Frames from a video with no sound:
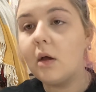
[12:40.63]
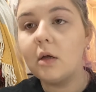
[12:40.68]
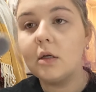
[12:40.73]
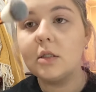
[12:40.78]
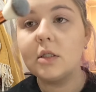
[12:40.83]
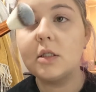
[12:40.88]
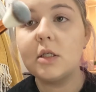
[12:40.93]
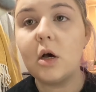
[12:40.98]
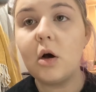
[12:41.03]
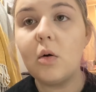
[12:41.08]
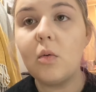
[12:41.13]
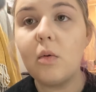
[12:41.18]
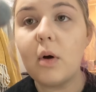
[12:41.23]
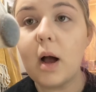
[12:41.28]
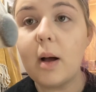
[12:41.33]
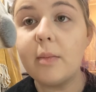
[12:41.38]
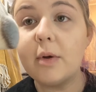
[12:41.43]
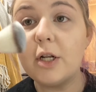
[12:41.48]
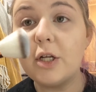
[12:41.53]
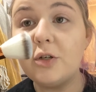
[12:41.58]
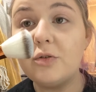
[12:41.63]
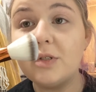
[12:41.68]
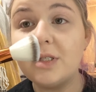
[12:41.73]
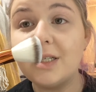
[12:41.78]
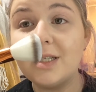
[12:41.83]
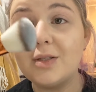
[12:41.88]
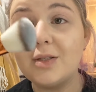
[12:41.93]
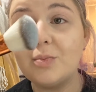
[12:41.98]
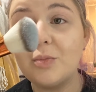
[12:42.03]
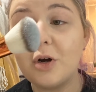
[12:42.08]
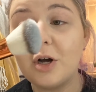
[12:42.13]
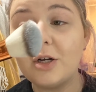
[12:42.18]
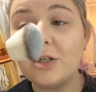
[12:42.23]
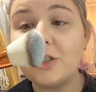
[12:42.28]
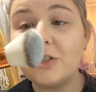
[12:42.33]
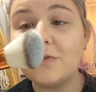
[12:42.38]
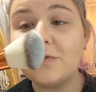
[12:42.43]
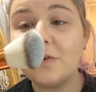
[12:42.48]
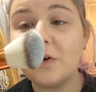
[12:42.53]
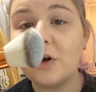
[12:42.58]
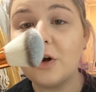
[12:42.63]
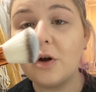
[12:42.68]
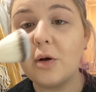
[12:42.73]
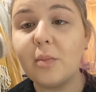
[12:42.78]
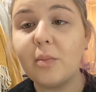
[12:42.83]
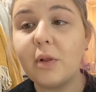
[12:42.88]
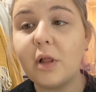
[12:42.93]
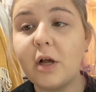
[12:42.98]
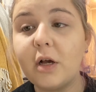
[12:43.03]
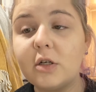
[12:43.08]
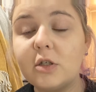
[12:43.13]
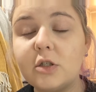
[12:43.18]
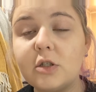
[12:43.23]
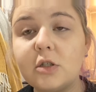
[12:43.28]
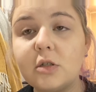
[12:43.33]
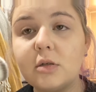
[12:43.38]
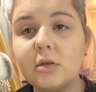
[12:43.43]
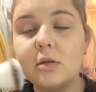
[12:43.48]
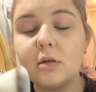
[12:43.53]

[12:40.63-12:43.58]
So I'm gonna use this brush for blush.